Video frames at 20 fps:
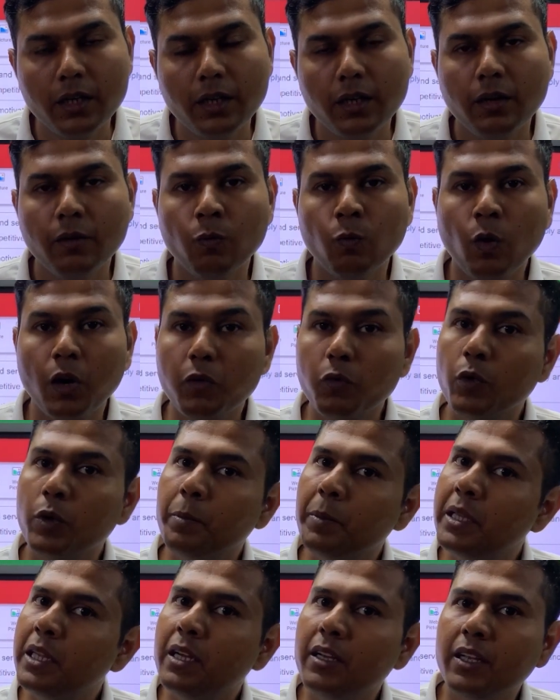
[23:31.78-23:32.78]
What would be
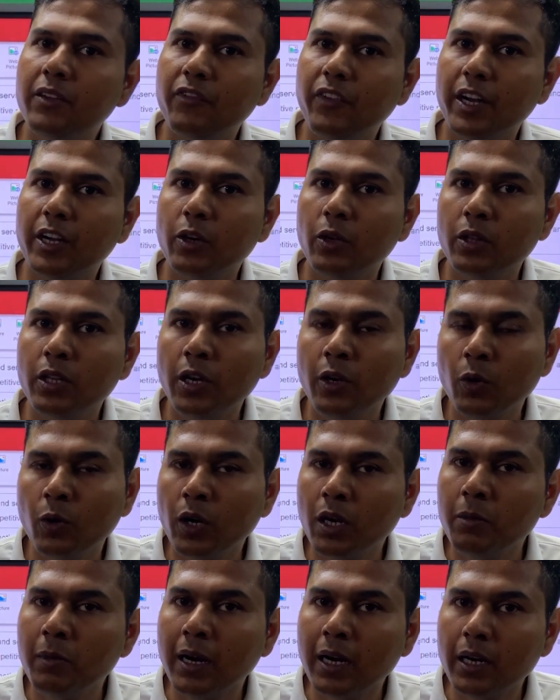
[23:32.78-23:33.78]
the effect on the local
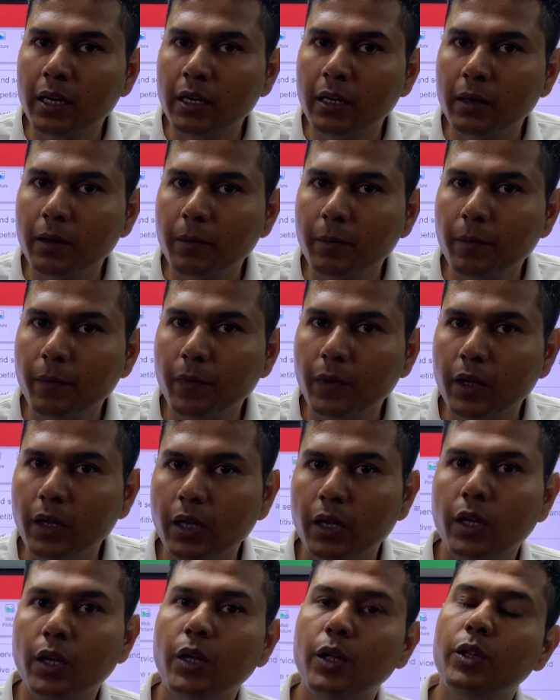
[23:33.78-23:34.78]
market?
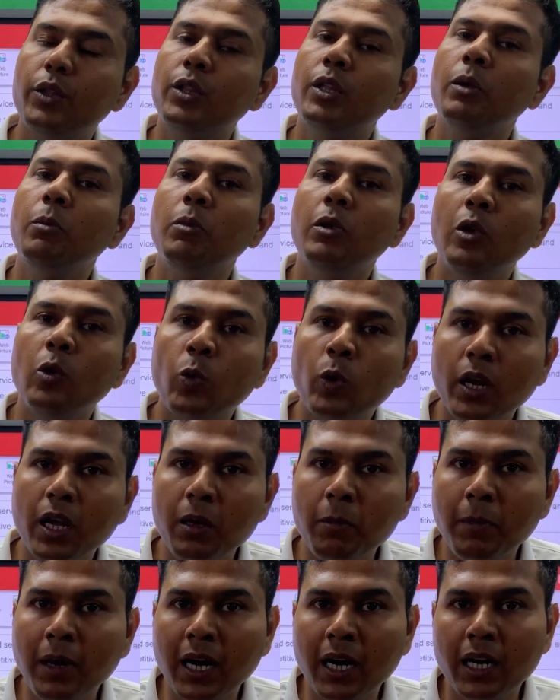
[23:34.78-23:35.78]
The local
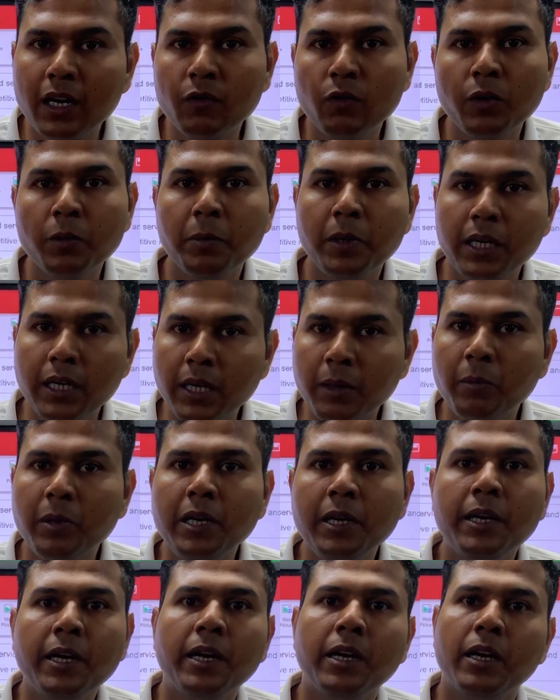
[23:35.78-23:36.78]
market would be
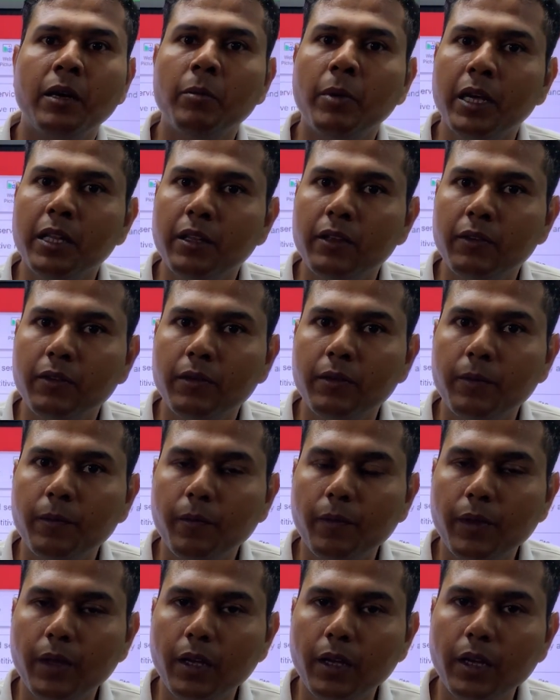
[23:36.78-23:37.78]
debilitated by this.
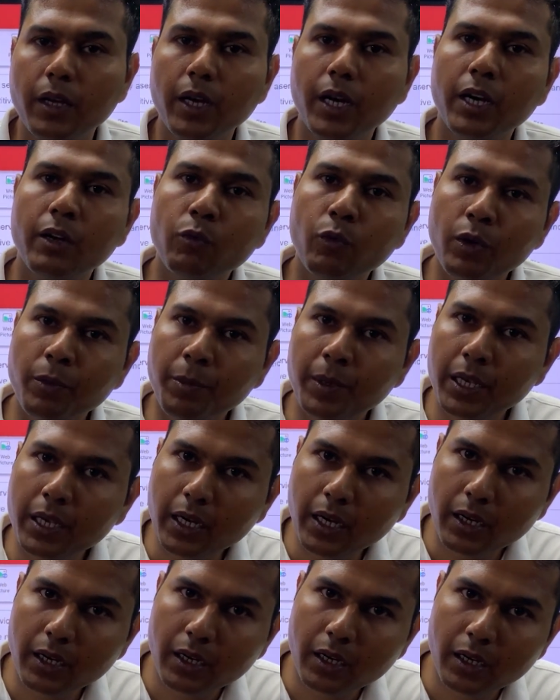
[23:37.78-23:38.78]
It would be
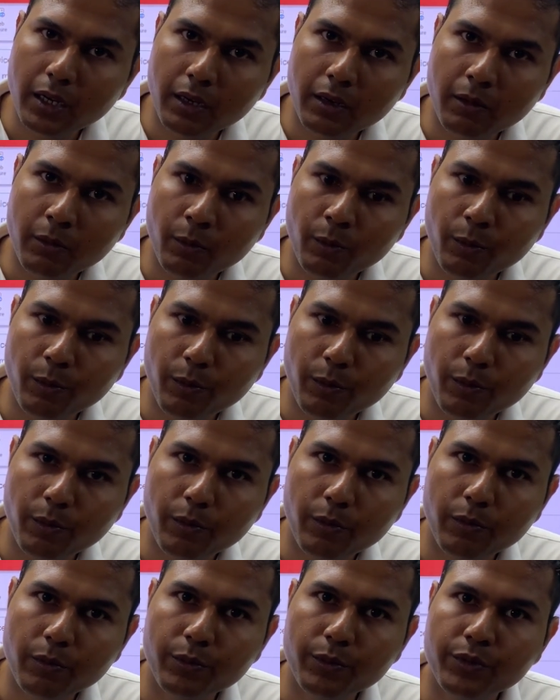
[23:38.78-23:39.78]

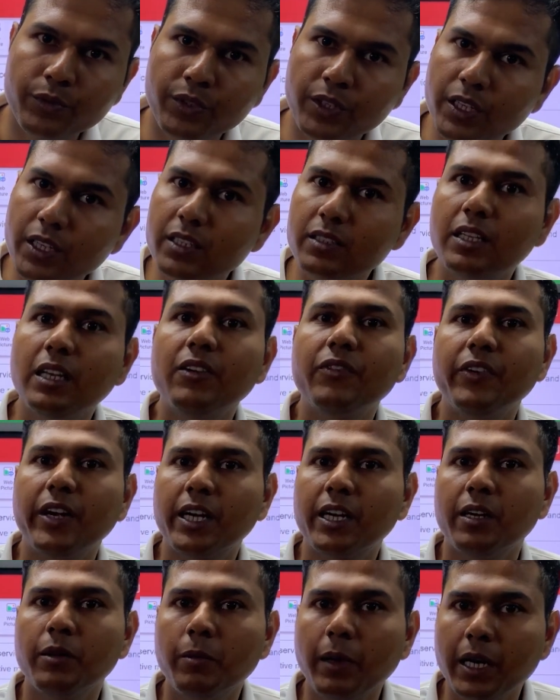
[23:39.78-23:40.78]
seriously
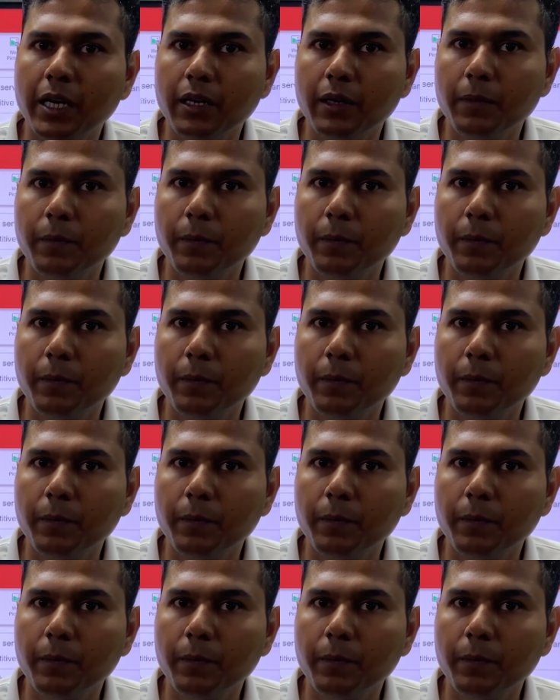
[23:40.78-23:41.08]
affected by it.